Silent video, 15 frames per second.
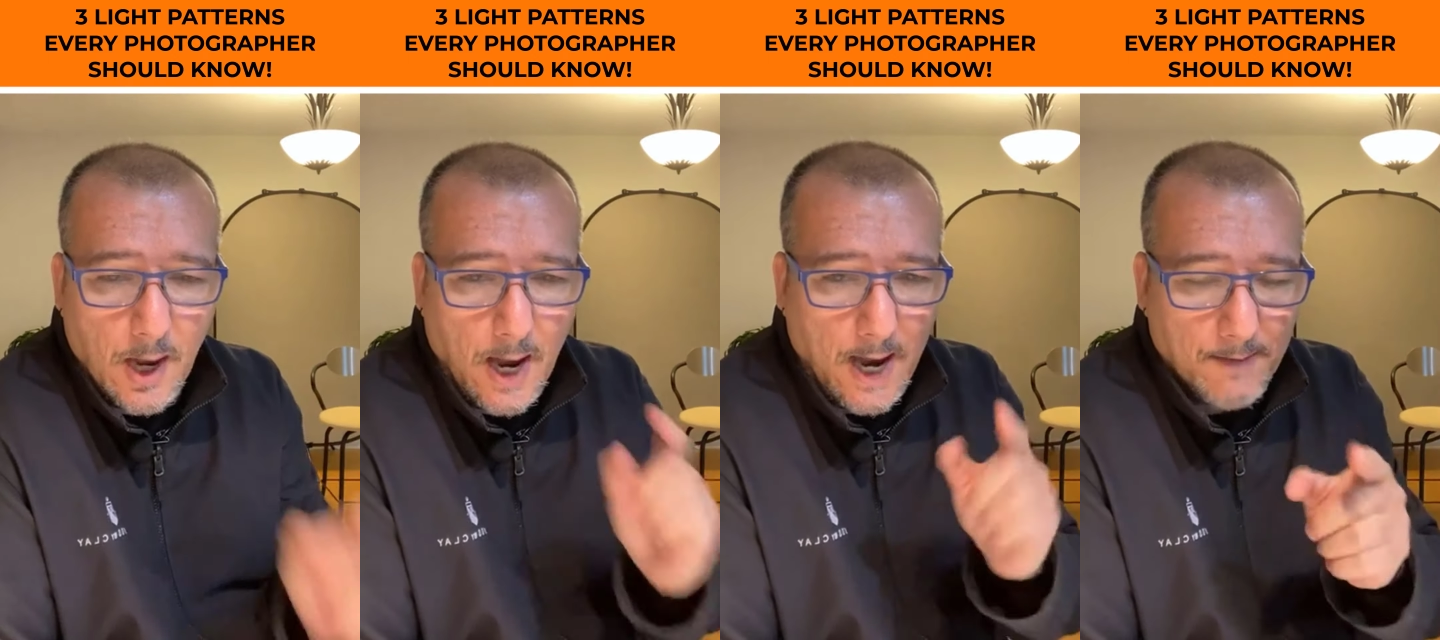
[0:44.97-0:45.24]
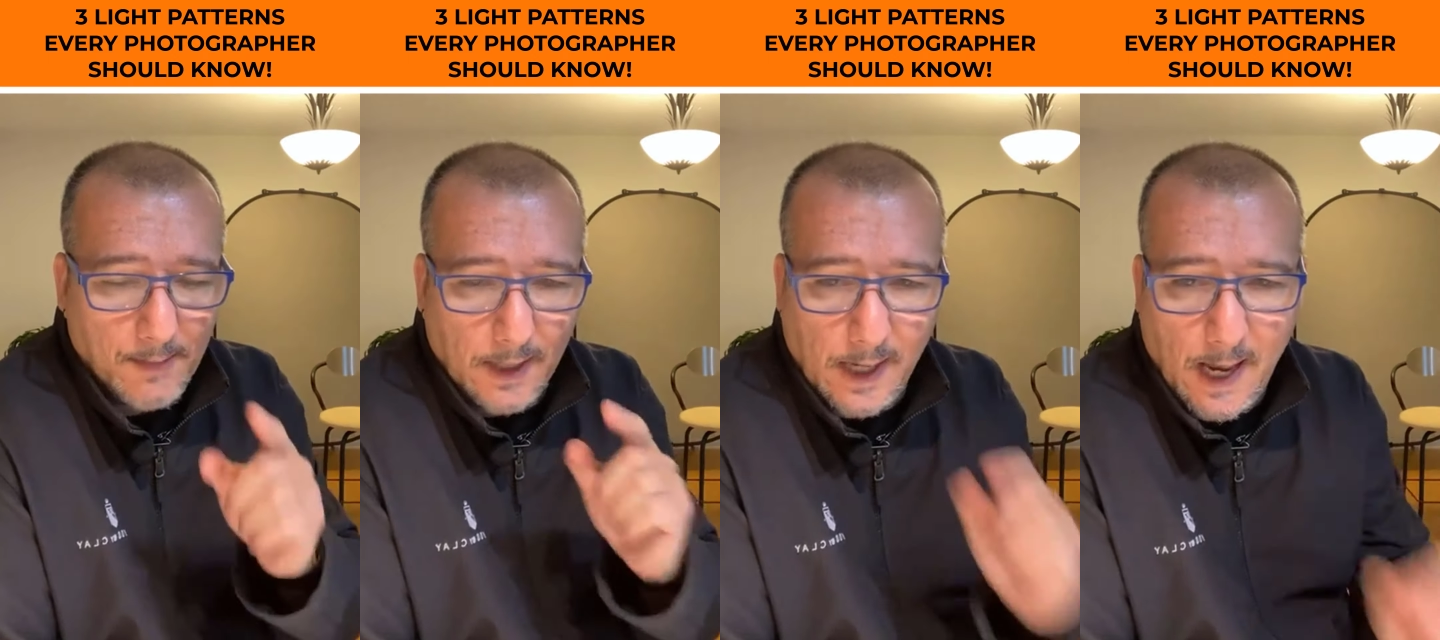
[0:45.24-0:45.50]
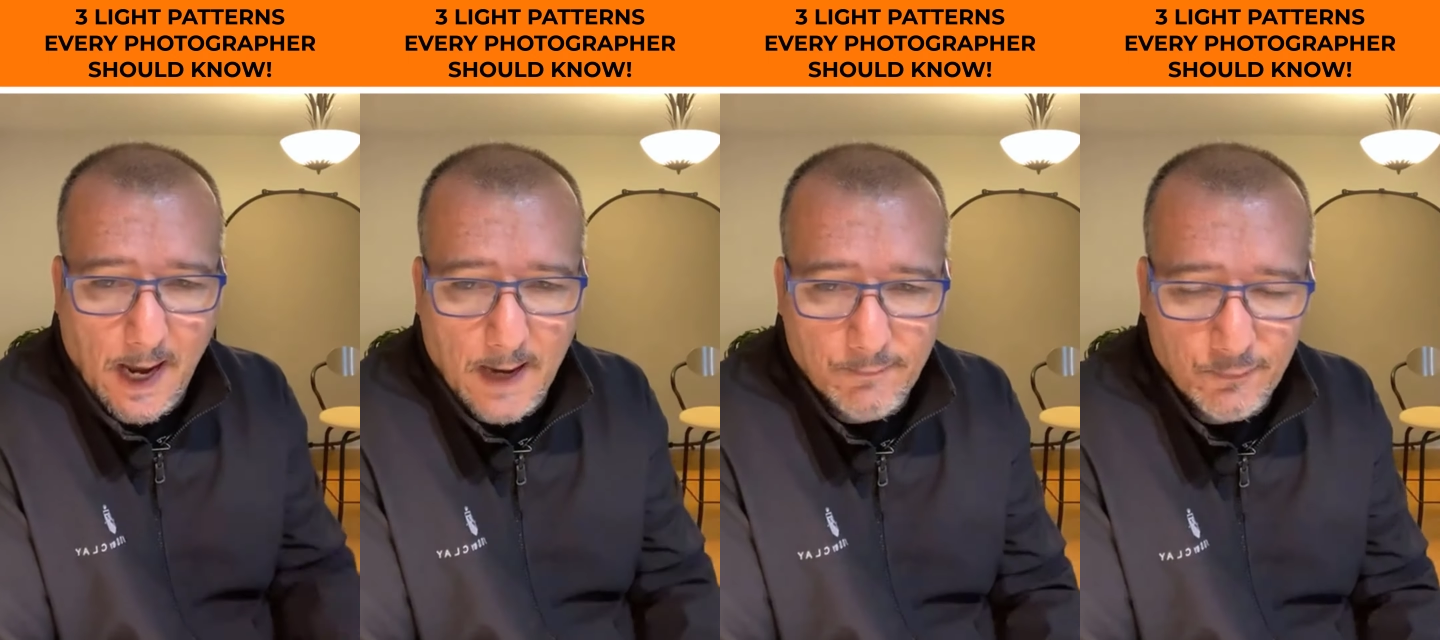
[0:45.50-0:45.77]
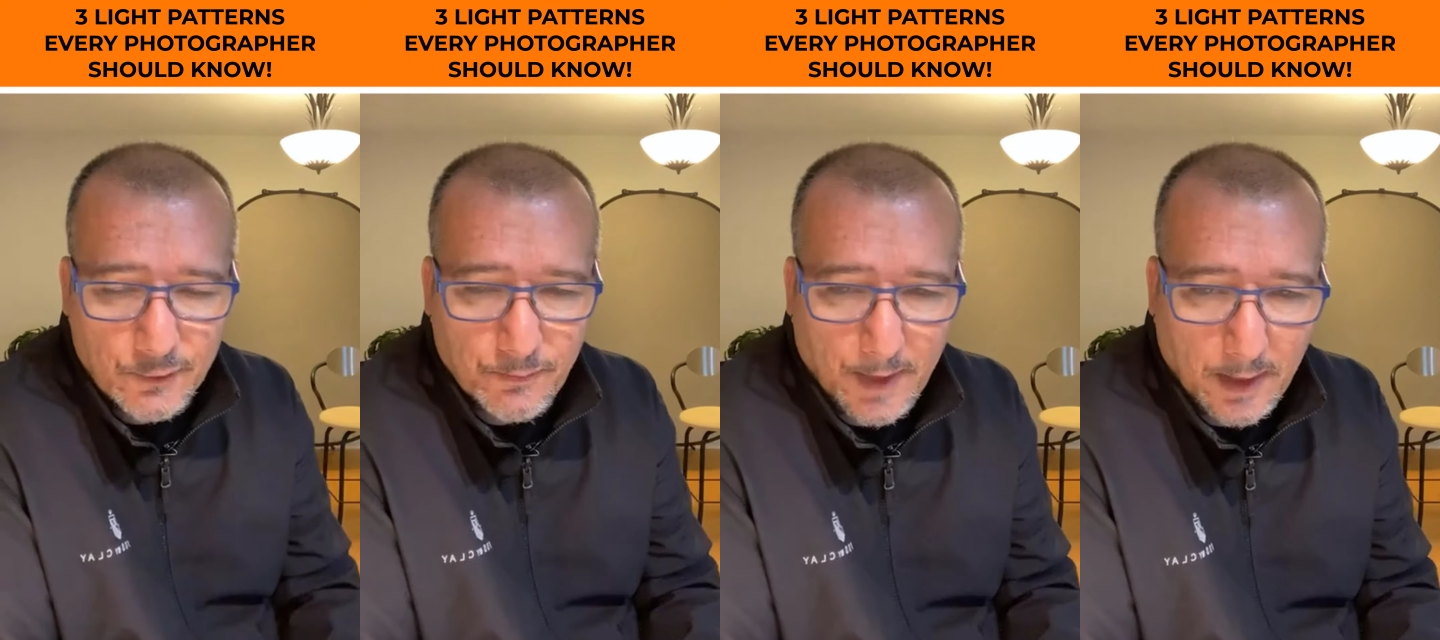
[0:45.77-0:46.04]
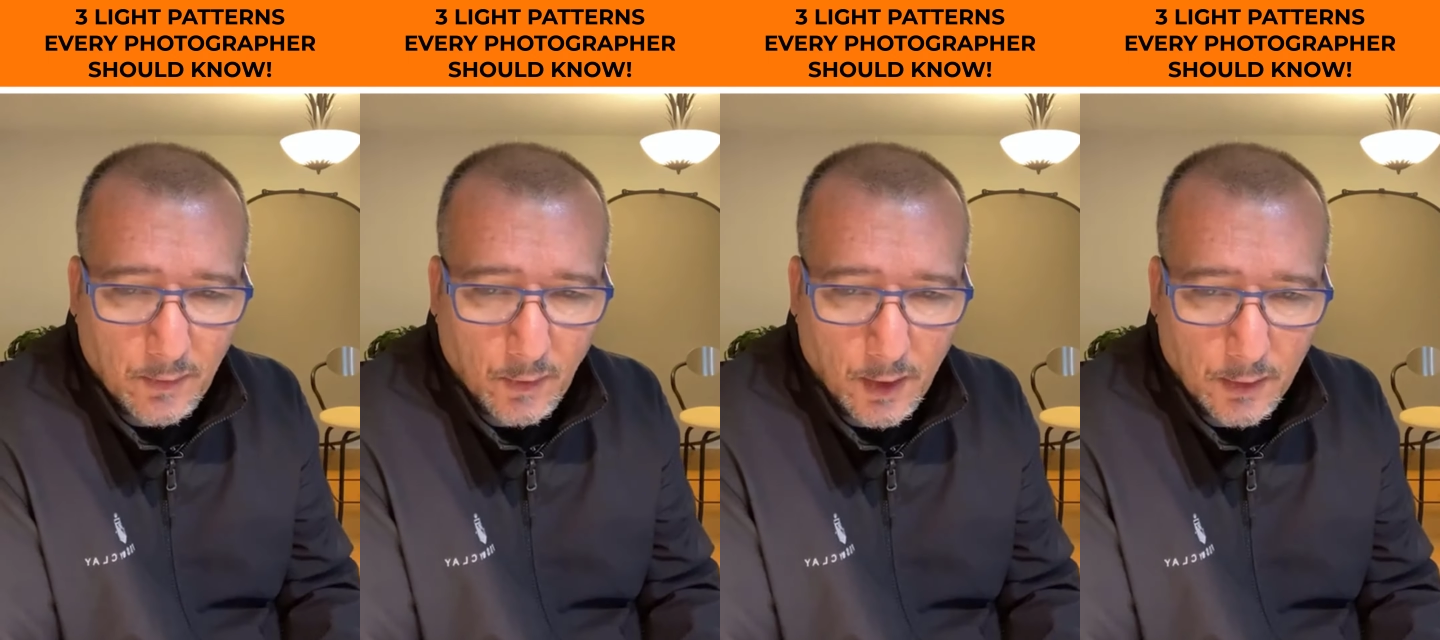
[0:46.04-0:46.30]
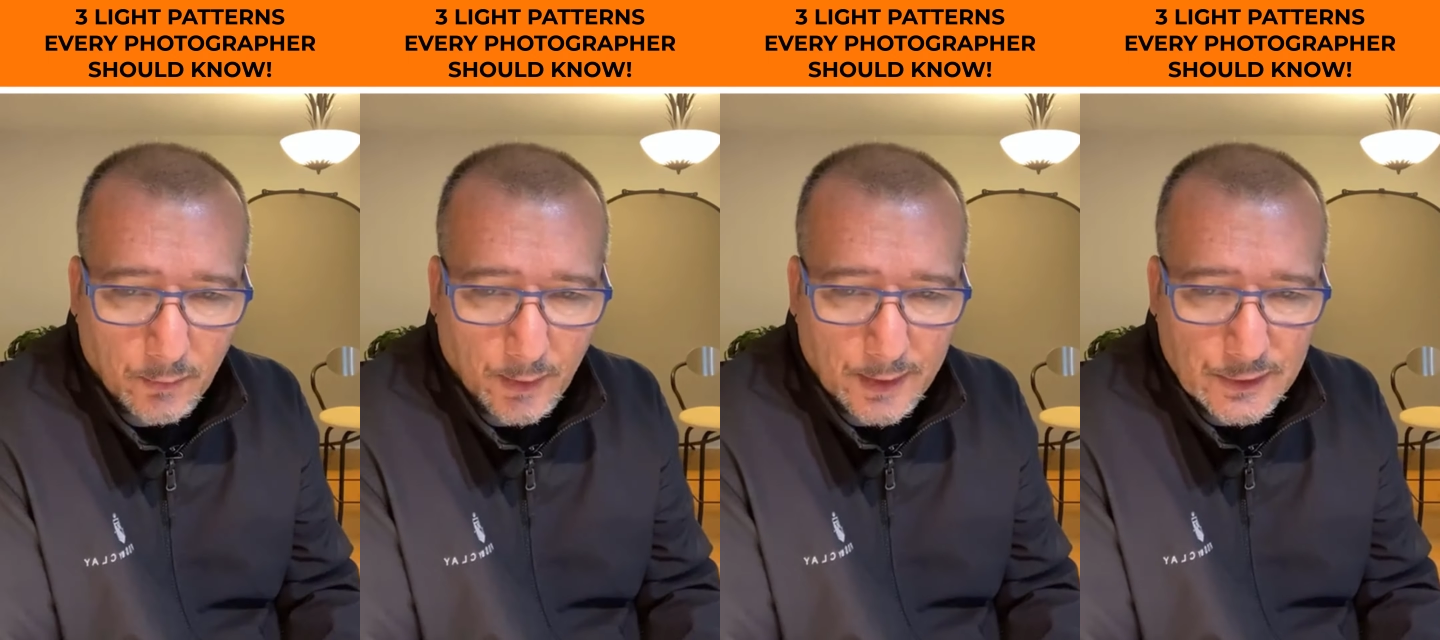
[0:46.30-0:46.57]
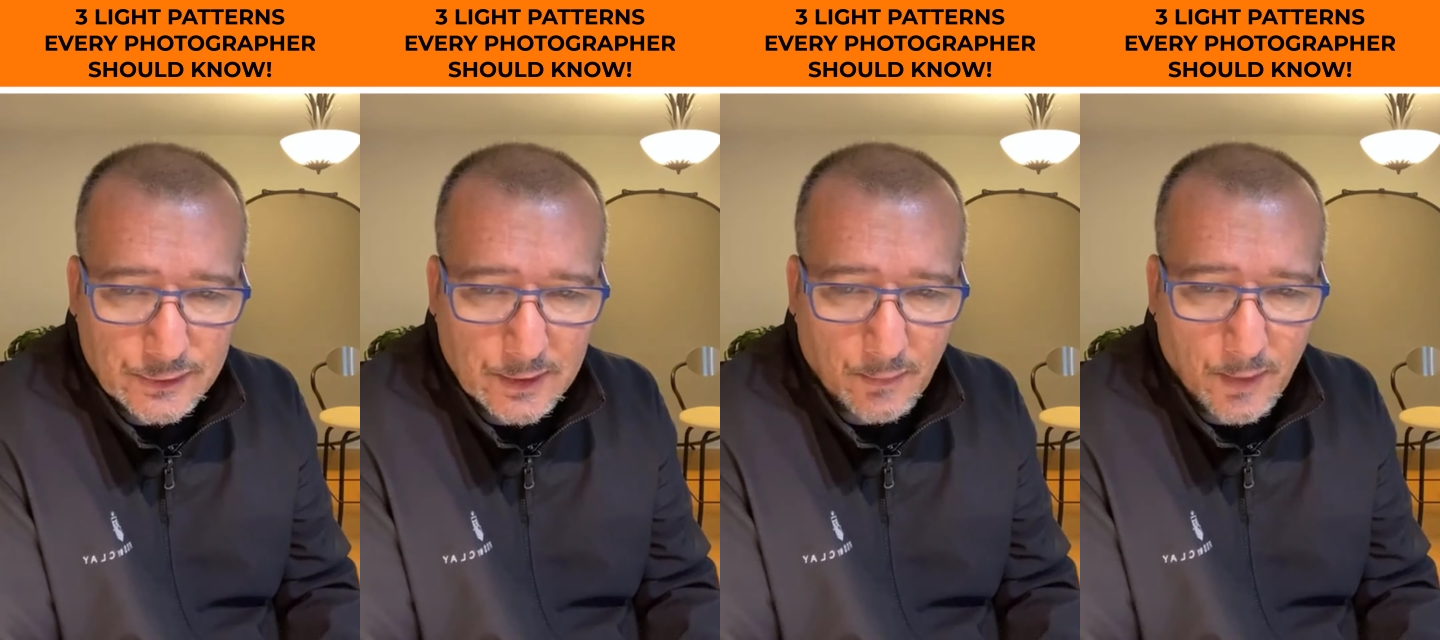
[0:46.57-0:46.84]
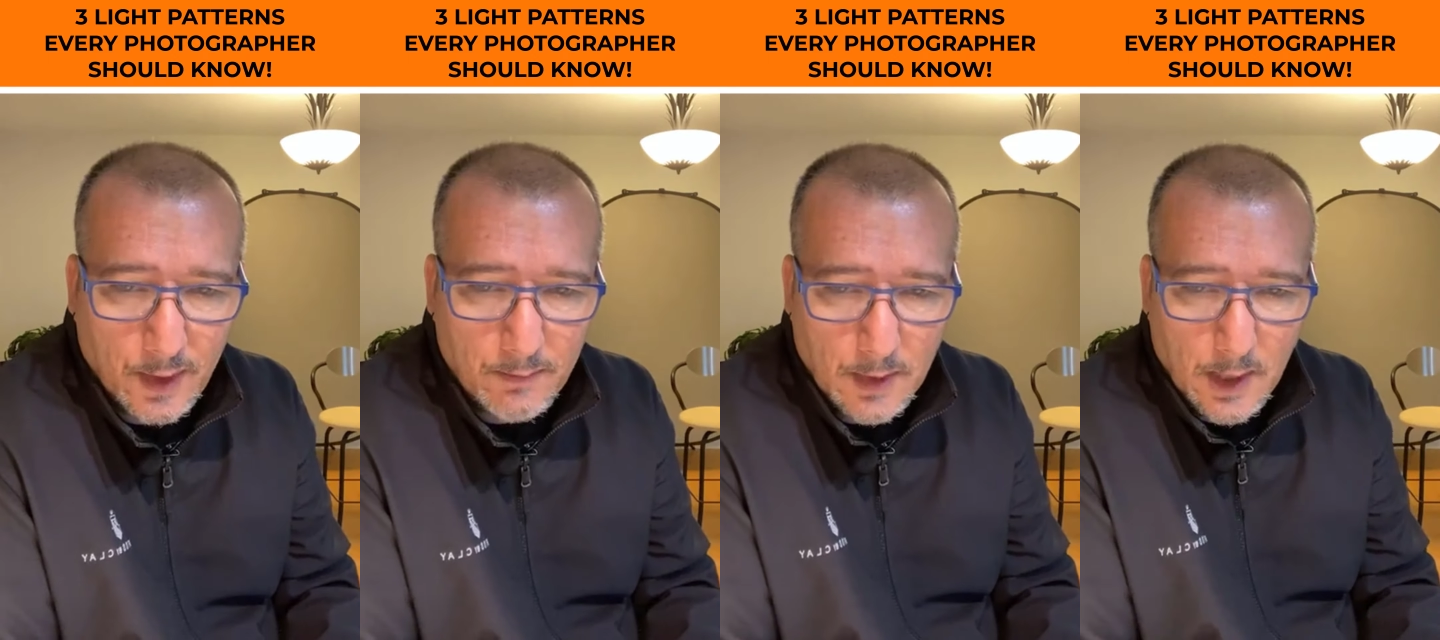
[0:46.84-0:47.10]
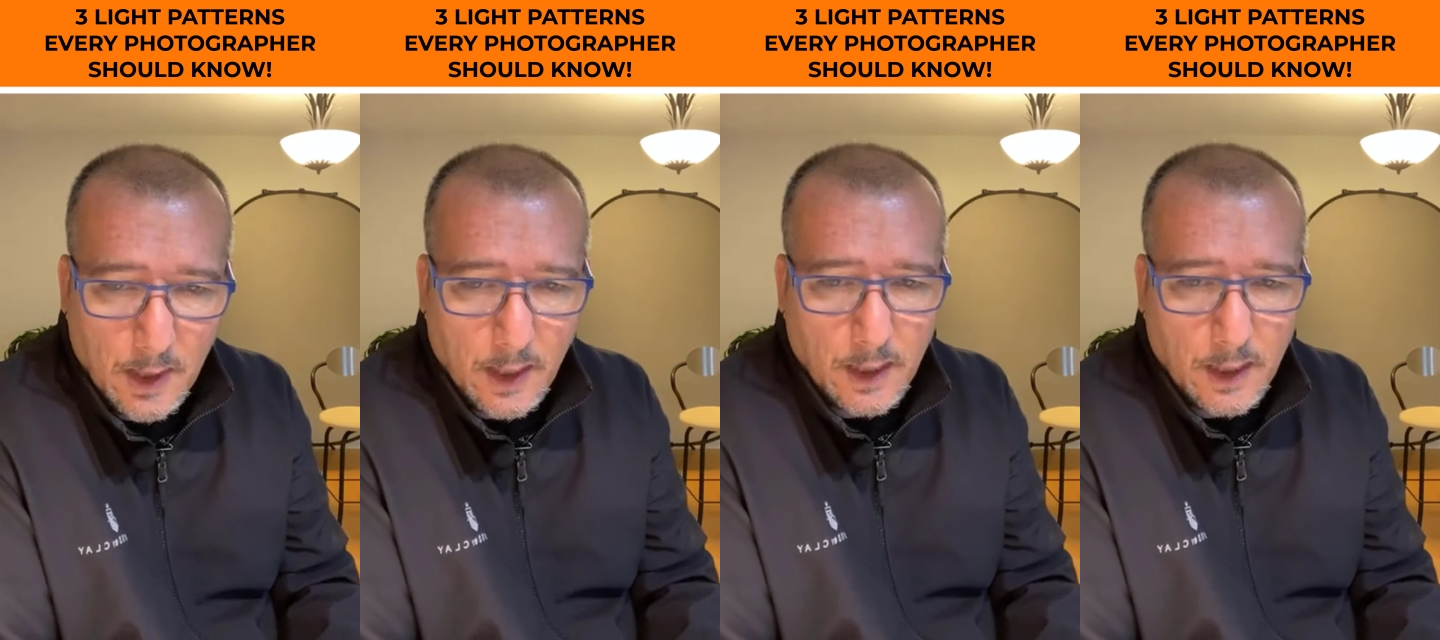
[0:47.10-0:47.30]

I'm live with my crowd on Instagram,